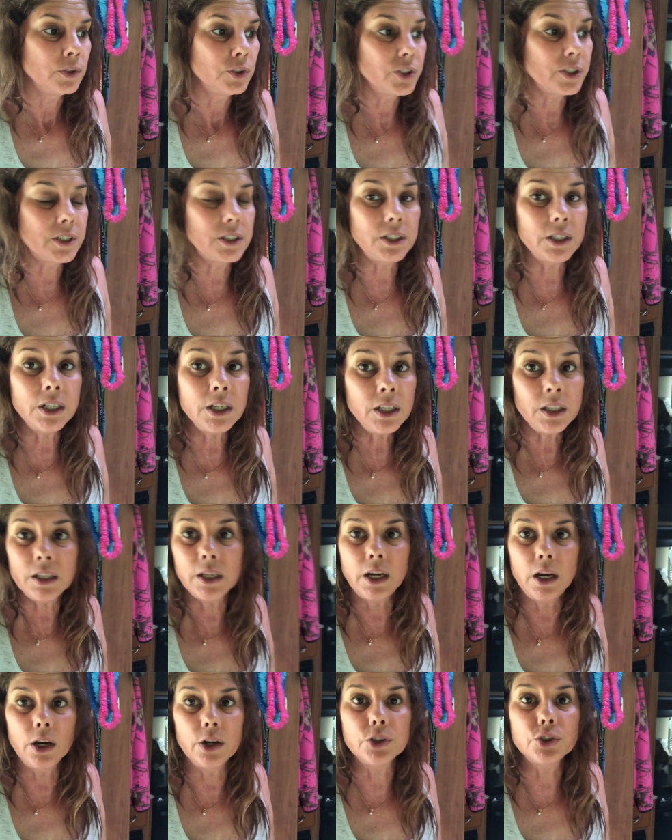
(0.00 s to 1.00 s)
just sitting
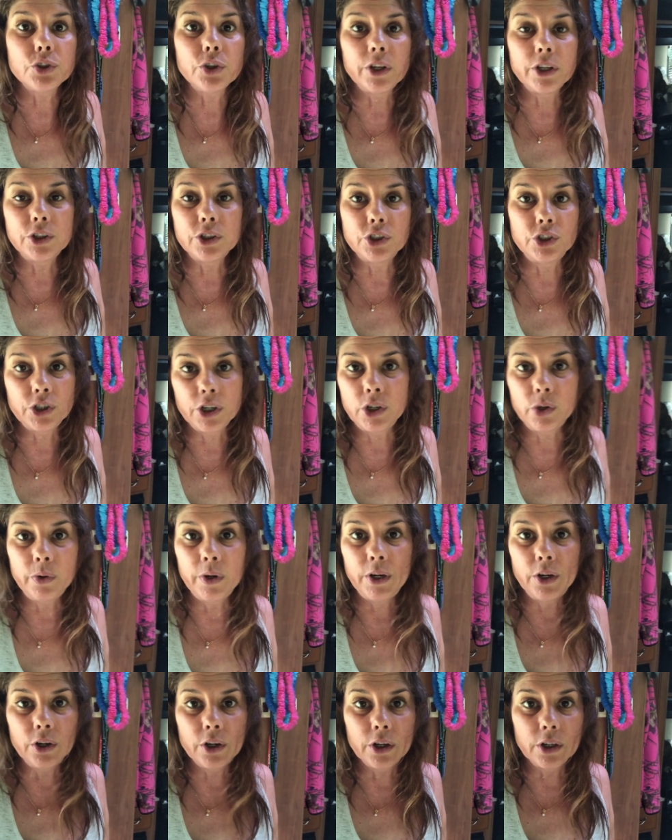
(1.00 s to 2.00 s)
there, so that the
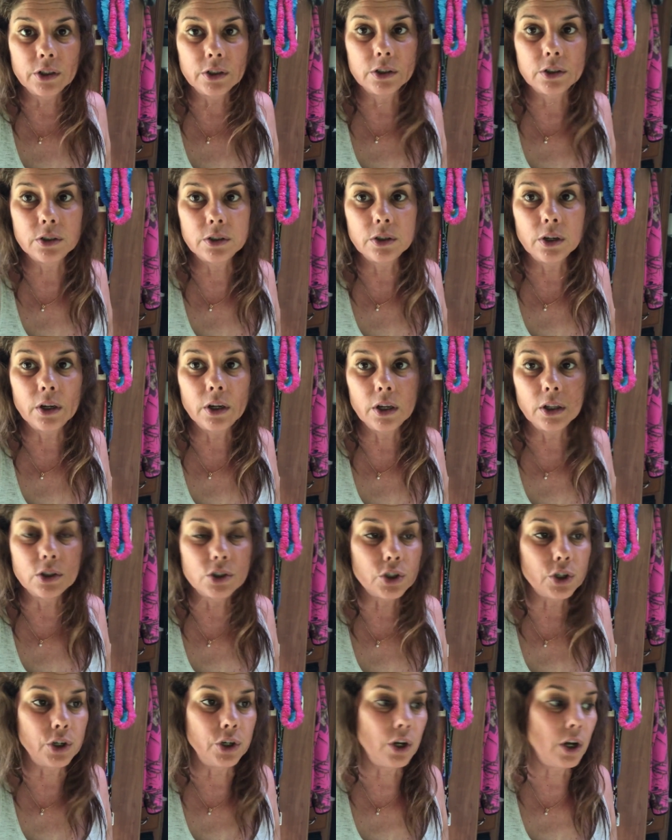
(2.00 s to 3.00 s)
generator can can
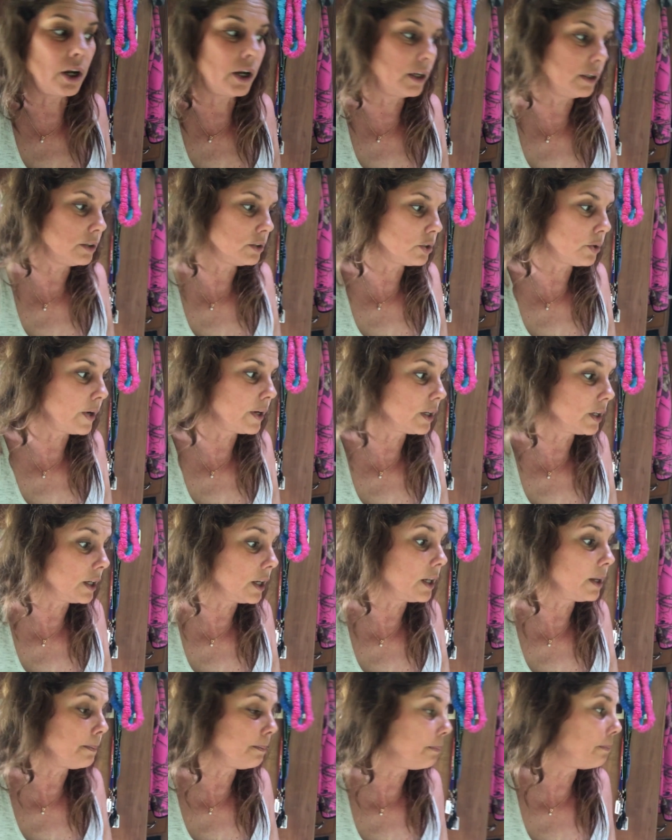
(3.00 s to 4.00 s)
turn on, so I can
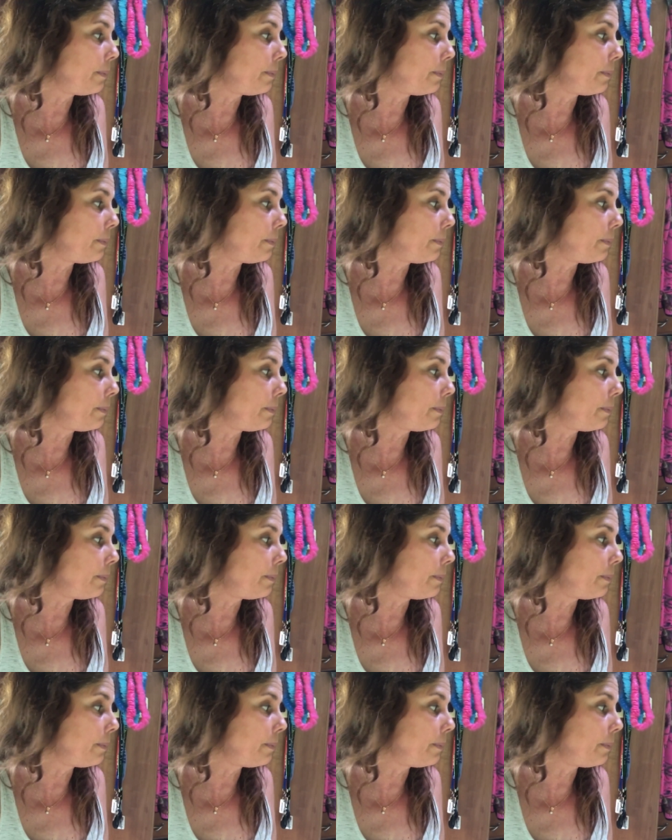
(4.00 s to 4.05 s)
get it